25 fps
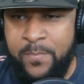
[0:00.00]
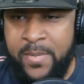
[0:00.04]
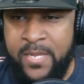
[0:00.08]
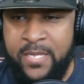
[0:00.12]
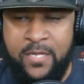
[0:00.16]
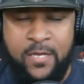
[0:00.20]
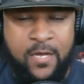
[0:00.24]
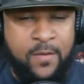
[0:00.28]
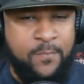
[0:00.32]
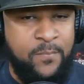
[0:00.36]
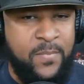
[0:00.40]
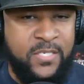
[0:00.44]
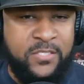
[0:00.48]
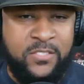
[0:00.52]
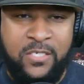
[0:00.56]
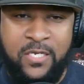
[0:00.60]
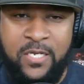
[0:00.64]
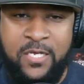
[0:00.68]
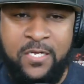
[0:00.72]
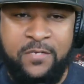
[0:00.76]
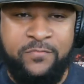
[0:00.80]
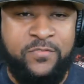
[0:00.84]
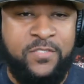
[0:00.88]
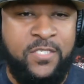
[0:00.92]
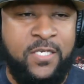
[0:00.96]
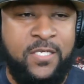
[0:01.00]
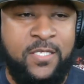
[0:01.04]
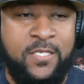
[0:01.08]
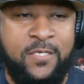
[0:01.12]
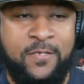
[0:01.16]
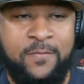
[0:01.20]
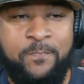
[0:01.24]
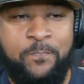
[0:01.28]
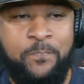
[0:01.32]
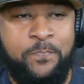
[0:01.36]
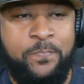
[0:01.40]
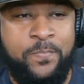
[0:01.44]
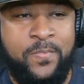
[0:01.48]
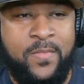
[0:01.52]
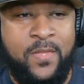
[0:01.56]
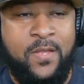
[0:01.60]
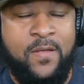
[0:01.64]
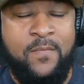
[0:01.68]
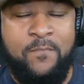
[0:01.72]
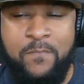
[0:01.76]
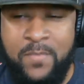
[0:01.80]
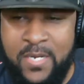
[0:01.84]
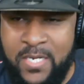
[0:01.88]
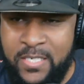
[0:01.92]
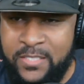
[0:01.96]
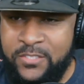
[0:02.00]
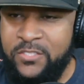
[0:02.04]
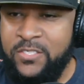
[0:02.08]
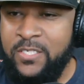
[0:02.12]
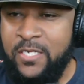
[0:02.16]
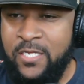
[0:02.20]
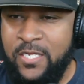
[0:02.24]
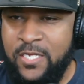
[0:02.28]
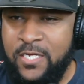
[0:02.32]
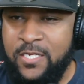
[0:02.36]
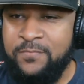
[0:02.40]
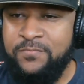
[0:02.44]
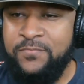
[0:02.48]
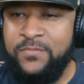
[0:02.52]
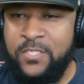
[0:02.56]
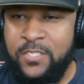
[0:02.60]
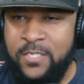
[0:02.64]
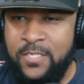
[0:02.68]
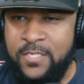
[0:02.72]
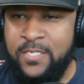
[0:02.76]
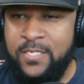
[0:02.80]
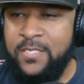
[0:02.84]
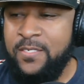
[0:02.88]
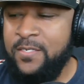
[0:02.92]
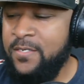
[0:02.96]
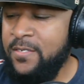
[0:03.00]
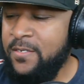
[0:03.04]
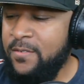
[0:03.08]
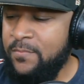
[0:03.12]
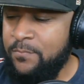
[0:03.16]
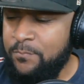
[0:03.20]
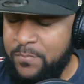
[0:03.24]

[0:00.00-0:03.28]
Uh, much love to you. Much love to you.